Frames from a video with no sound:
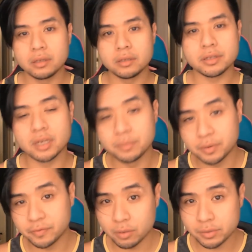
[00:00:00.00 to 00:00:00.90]
Some
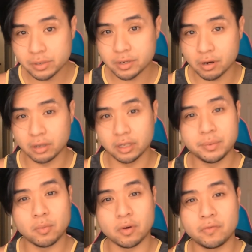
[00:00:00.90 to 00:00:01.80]
performers are a little
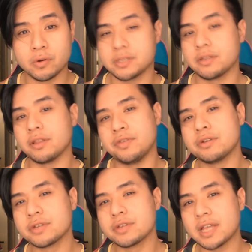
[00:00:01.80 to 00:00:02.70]
bit more focused on the
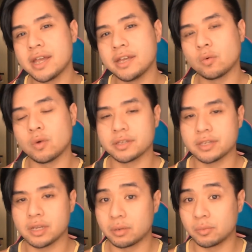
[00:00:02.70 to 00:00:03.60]
theater side, while
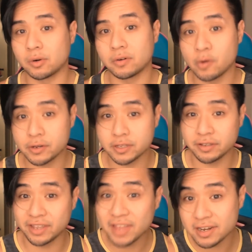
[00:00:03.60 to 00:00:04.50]
some are more focused on
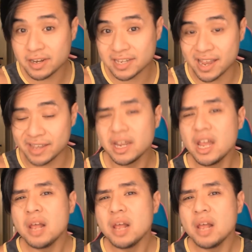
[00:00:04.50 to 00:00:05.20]
the athletic side,